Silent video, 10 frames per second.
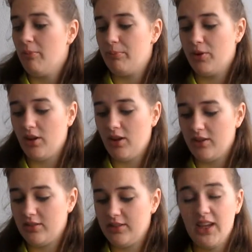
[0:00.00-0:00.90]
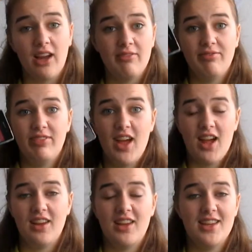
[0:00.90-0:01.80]
But yeah,
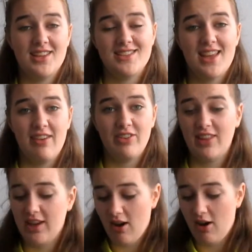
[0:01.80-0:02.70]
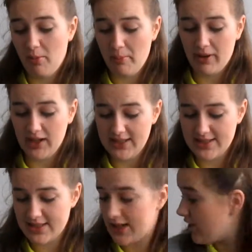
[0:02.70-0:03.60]
that is everything on my
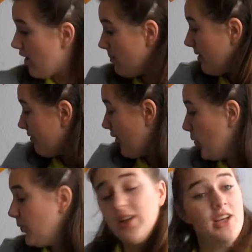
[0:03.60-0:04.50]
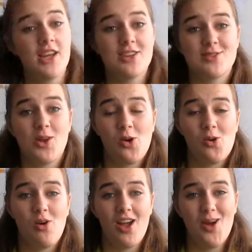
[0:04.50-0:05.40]
list here on my phone.
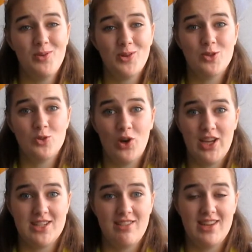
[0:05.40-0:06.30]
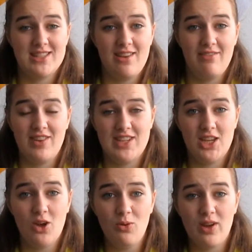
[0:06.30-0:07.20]
So I hope you enjoyed this
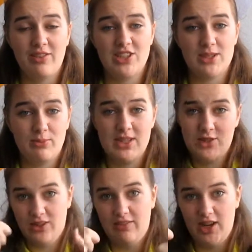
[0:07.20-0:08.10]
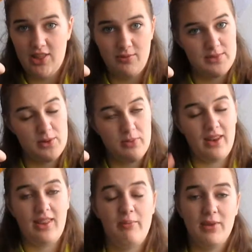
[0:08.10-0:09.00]
video. If you did, please do give it a thumbs up
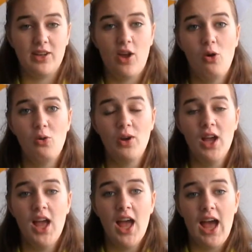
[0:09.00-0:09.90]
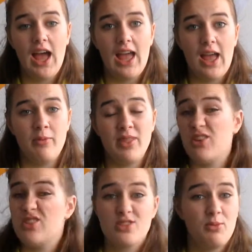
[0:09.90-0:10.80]
and let me know. There are
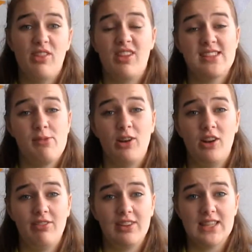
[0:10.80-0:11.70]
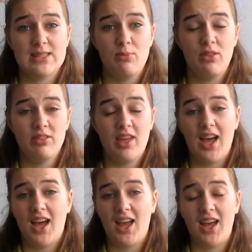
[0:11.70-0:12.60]
just some of the things I've been loving this month,
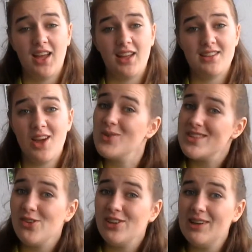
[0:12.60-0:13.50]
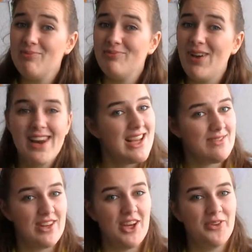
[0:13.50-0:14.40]
and I will see you in my next
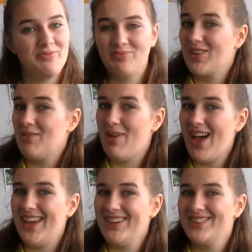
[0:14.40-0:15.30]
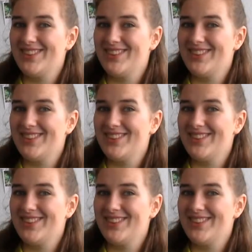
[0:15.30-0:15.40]
video. Bye!